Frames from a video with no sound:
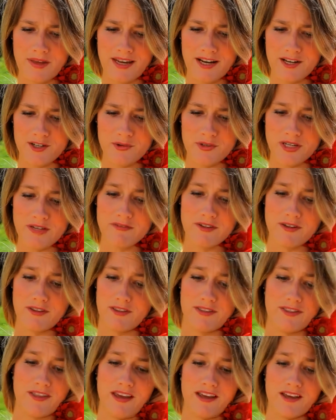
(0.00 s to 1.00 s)
and I don't even
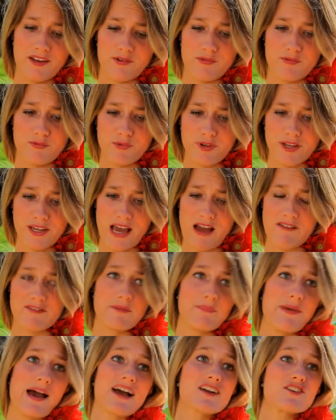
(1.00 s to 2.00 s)
think we have
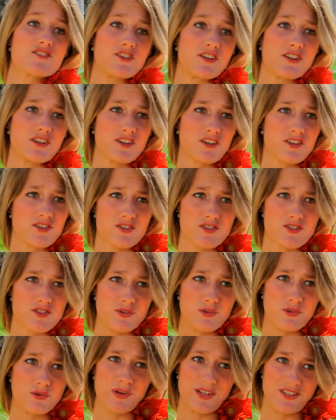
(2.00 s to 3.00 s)
the passion
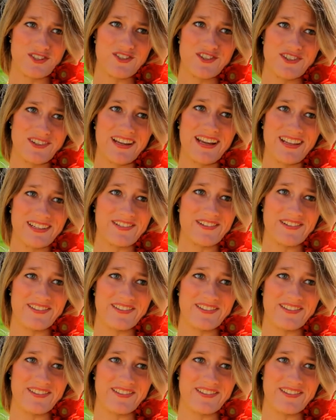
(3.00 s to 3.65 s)
to question and to